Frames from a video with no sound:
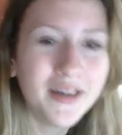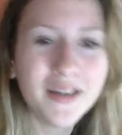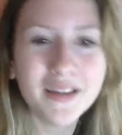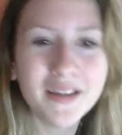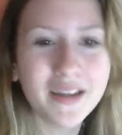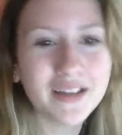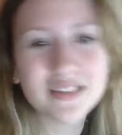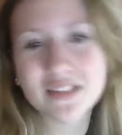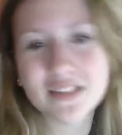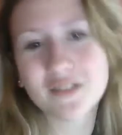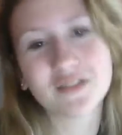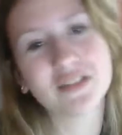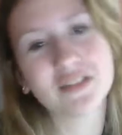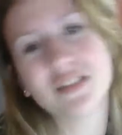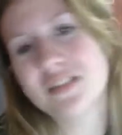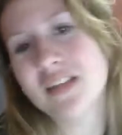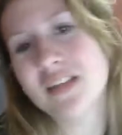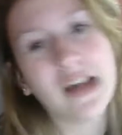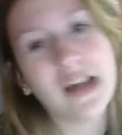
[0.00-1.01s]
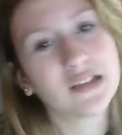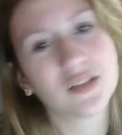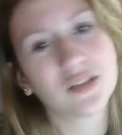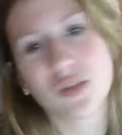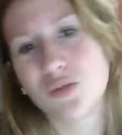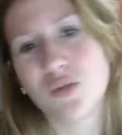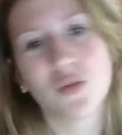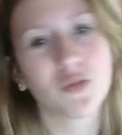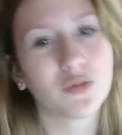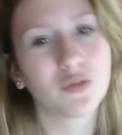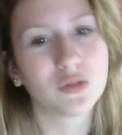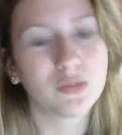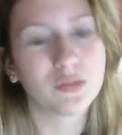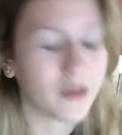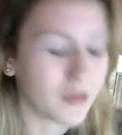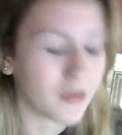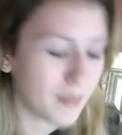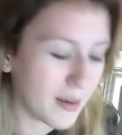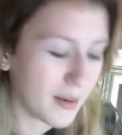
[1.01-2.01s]
Like seriously, that's who it was
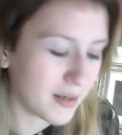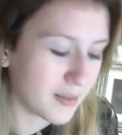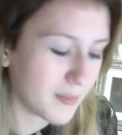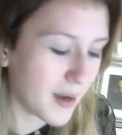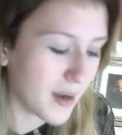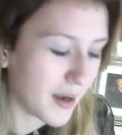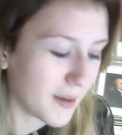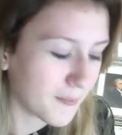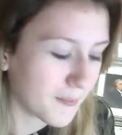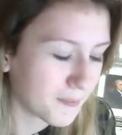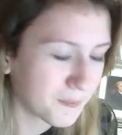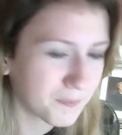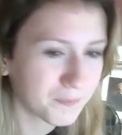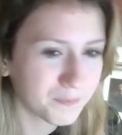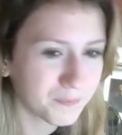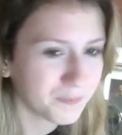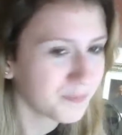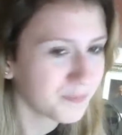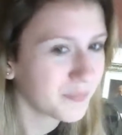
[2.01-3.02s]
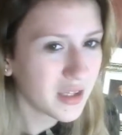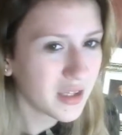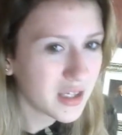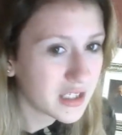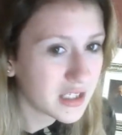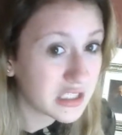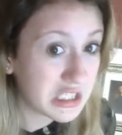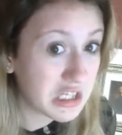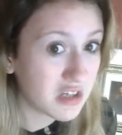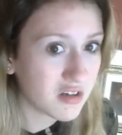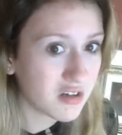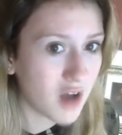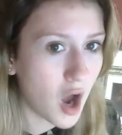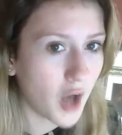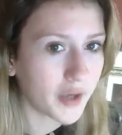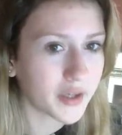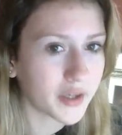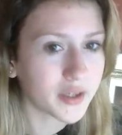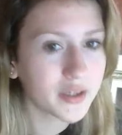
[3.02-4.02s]
recommended by. Still
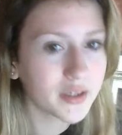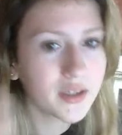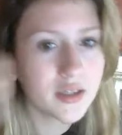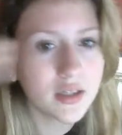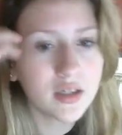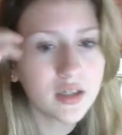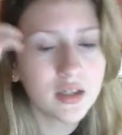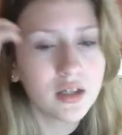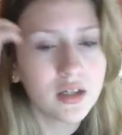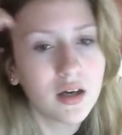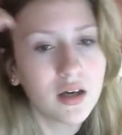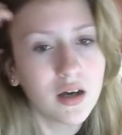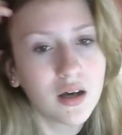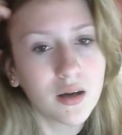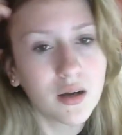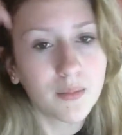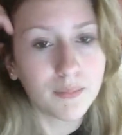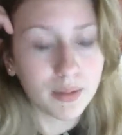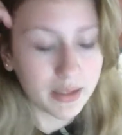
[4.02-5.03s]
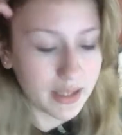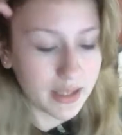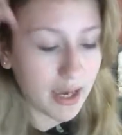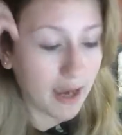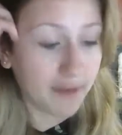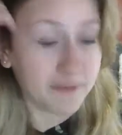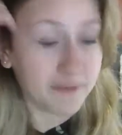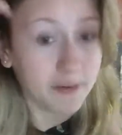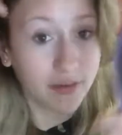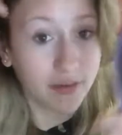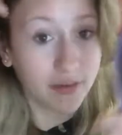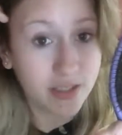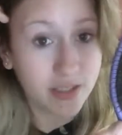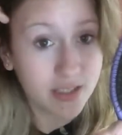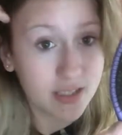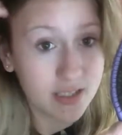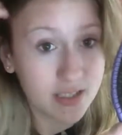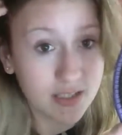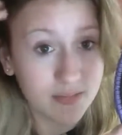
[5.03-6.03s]
got it. But yeah, I found
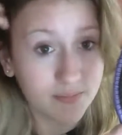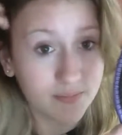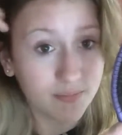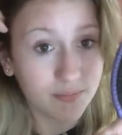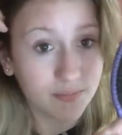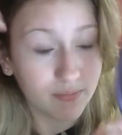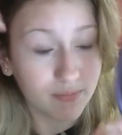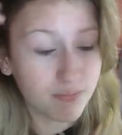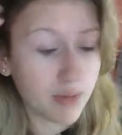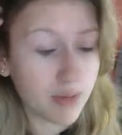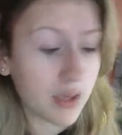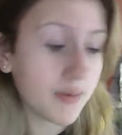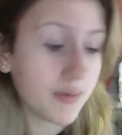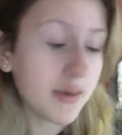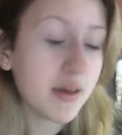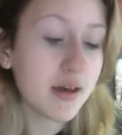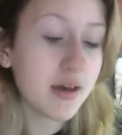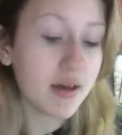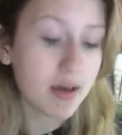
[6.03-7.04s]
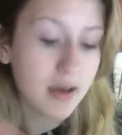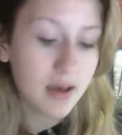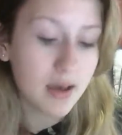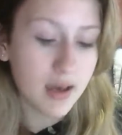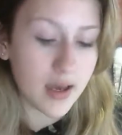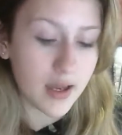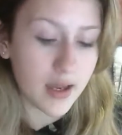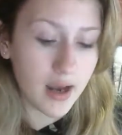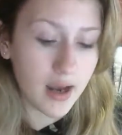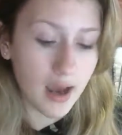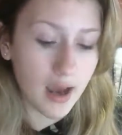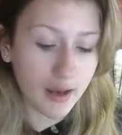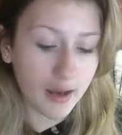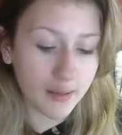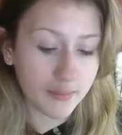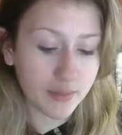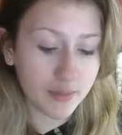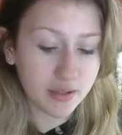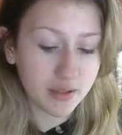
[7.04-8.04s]
this baby and
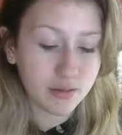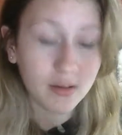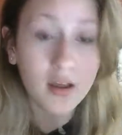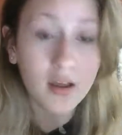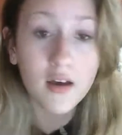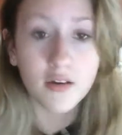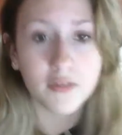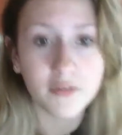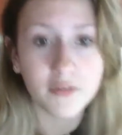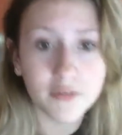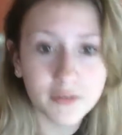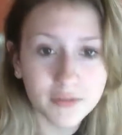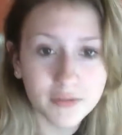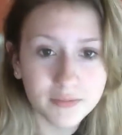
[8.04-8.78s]
I'm in love.